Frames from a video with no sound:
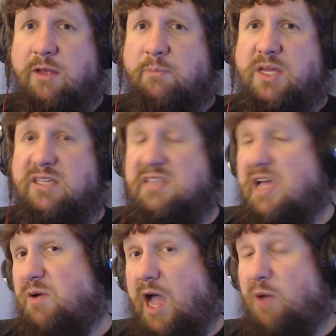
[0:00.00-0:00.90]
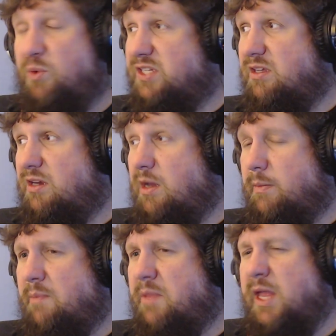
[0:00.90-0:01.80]
Because I, I would have stood up and
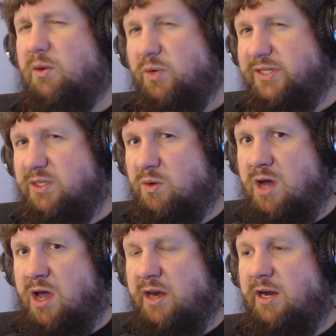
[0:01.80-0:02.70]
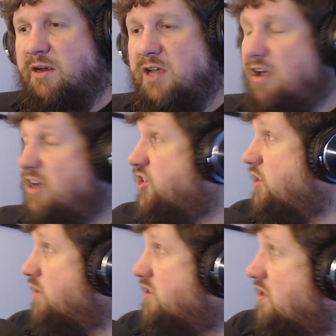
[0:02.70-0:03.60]
I'm like, what's going on here? And she
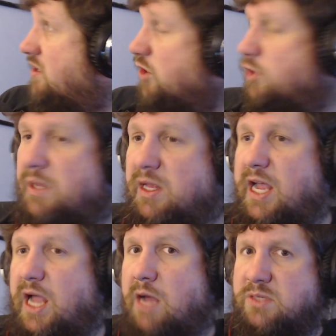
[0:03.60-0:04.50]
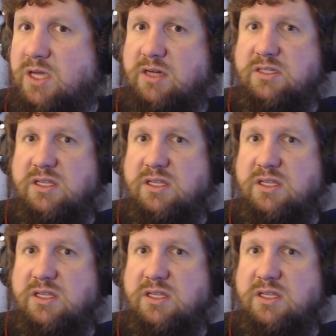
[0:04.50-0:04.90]
would have turned and looked at me like, I'm talking to the